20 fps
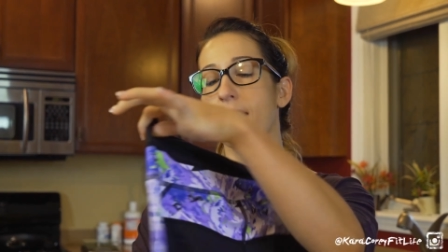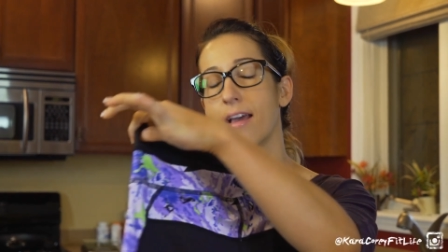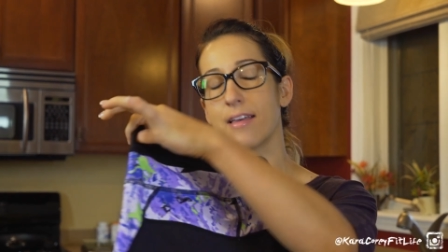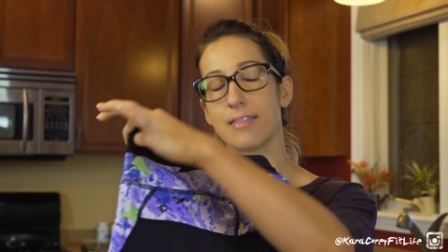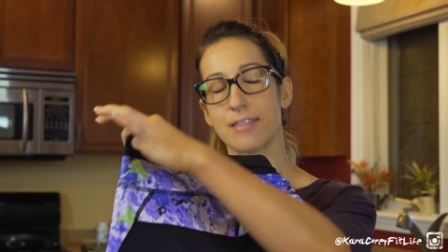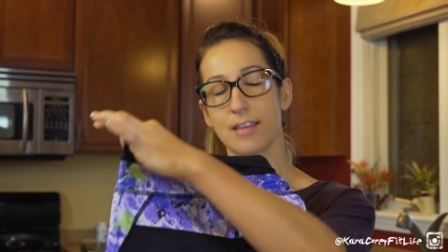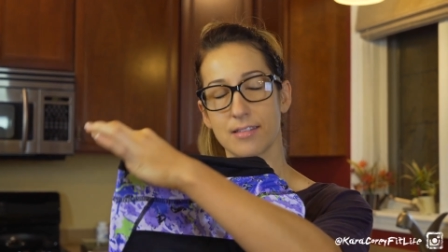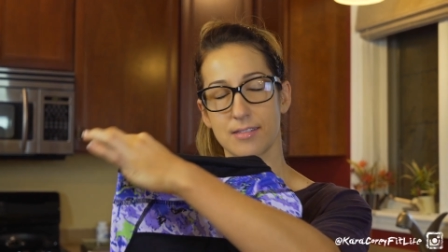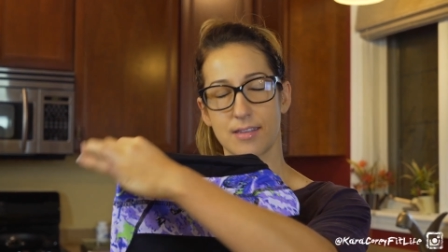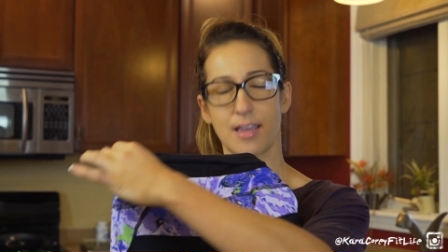
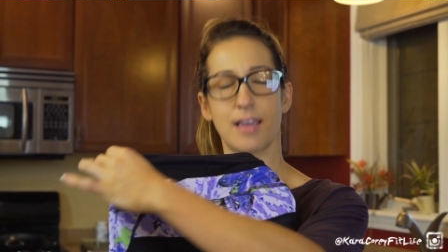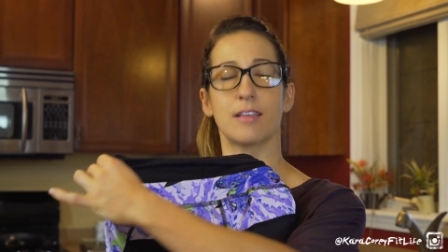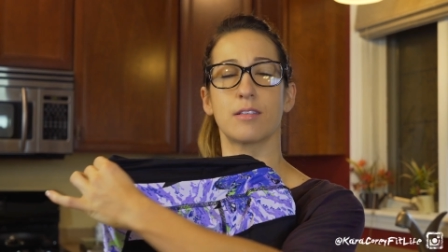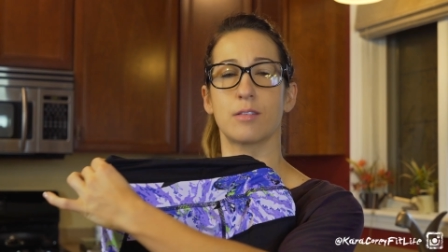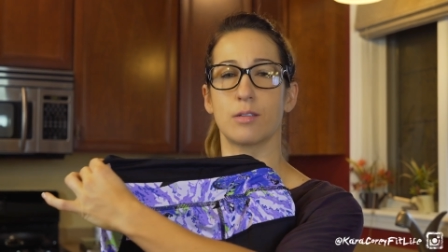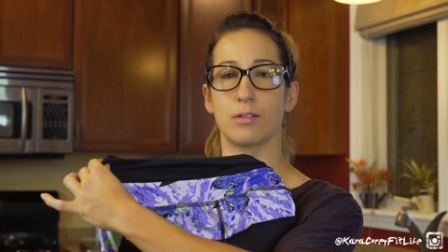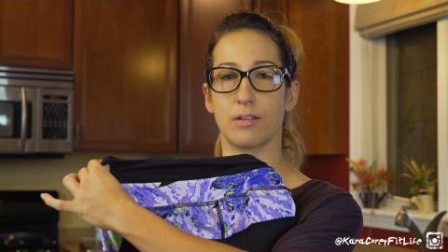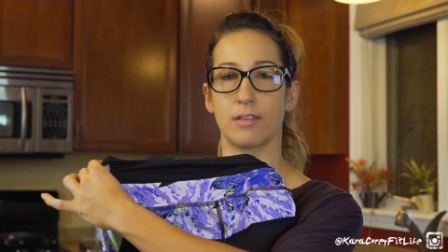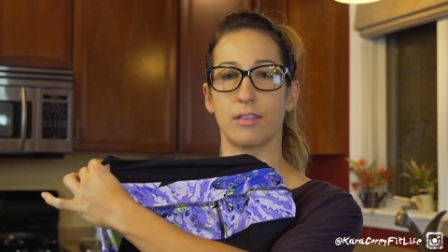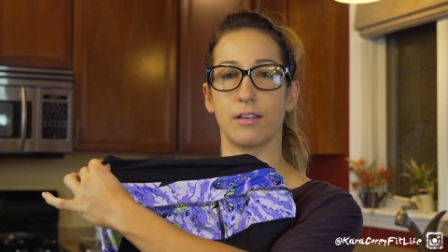and then
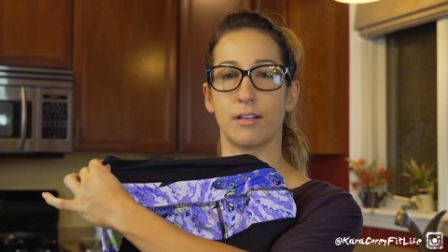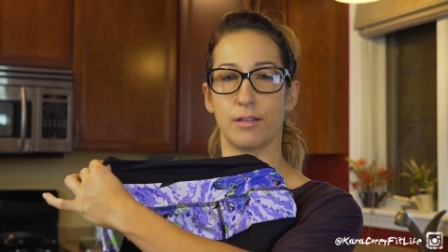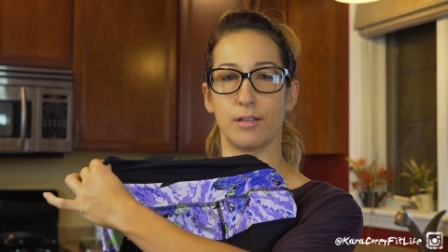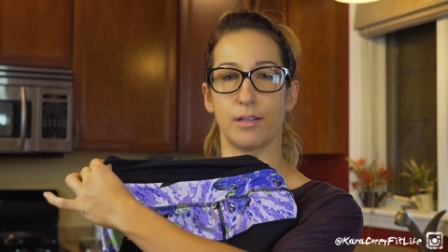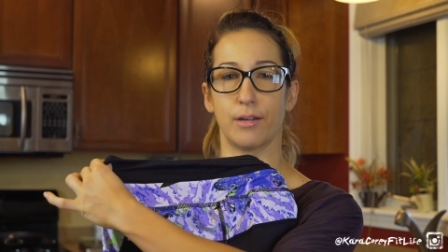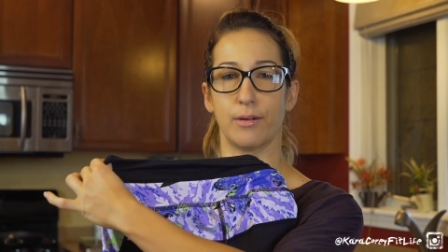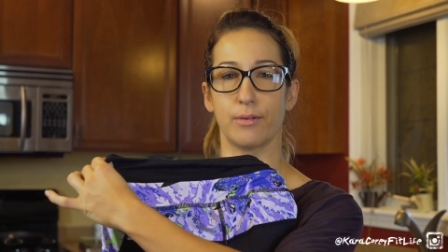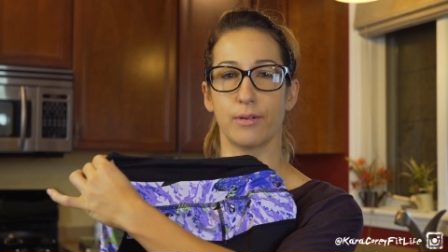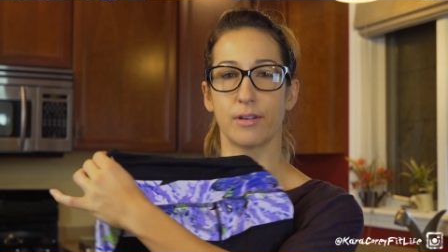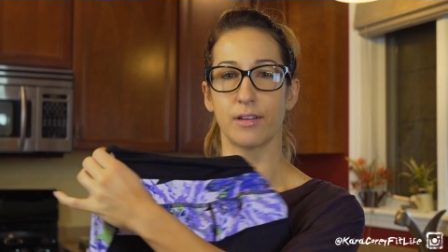takes you to the
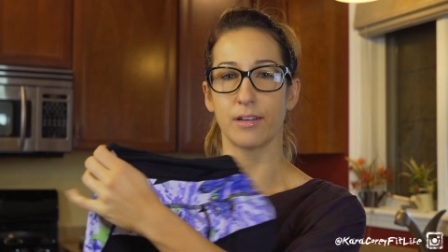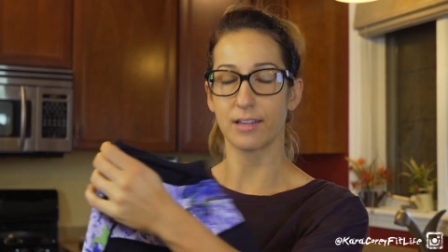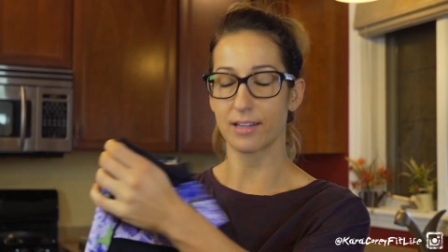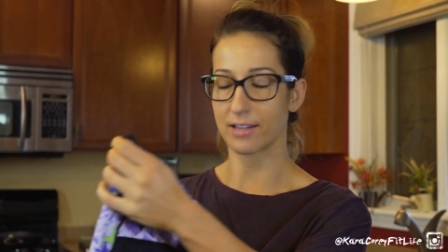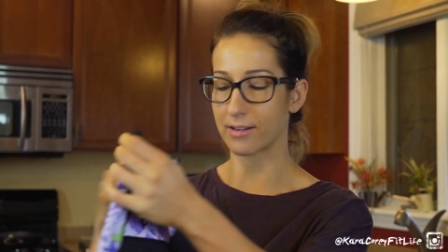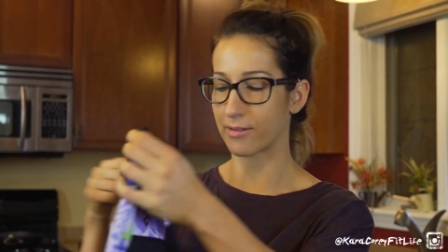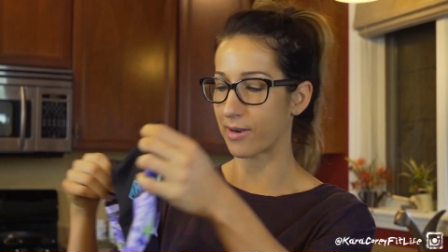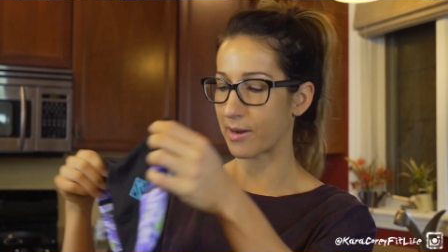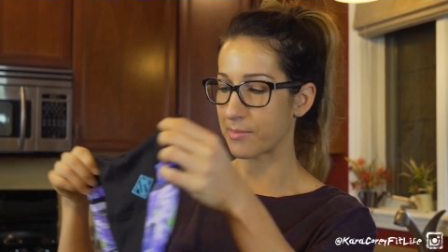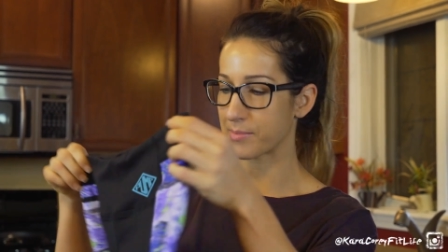glute.
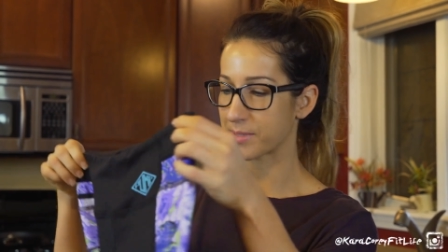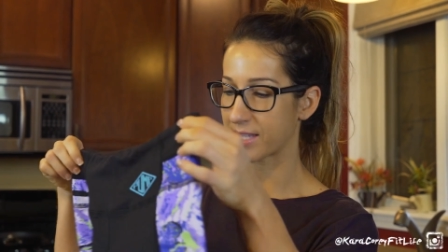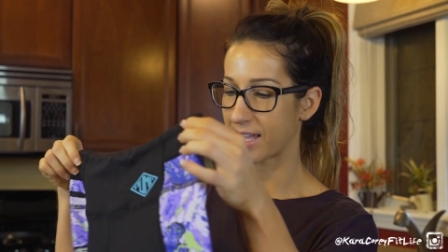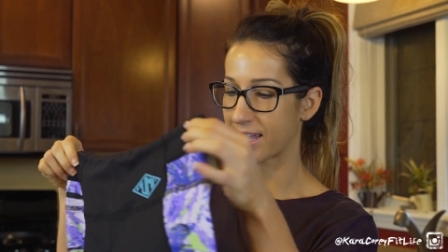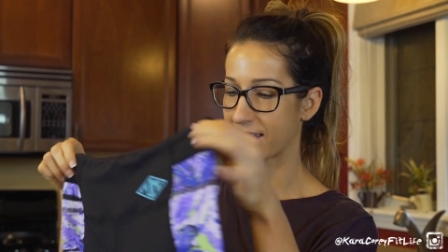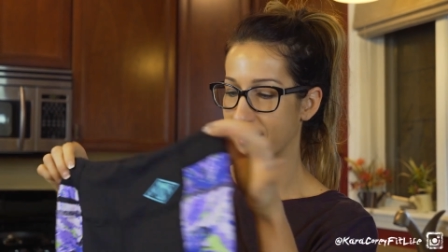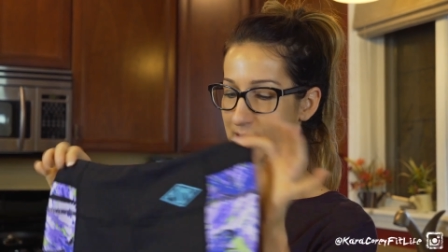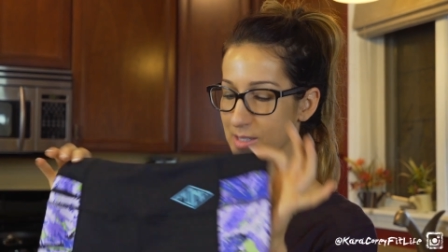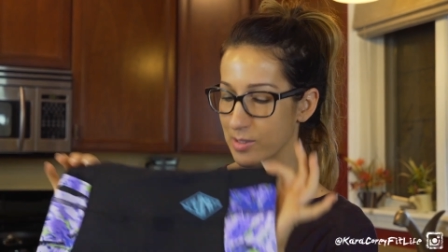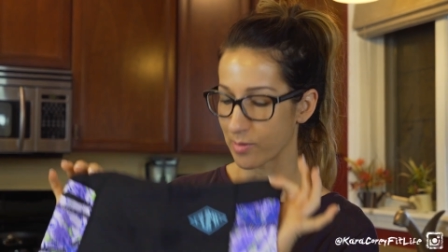You know what I'm
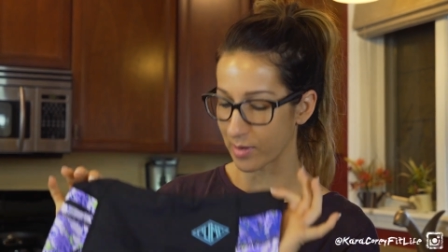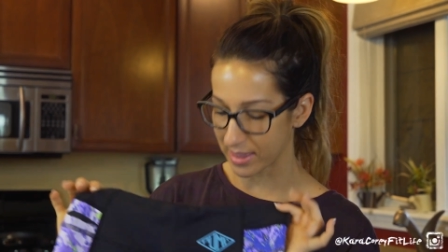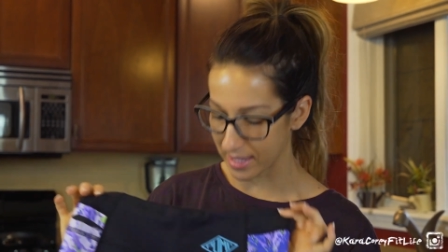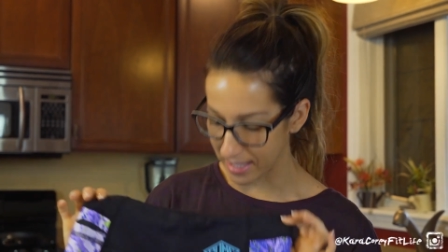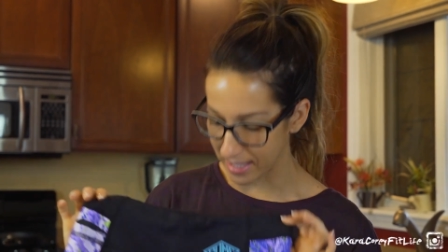saying? So I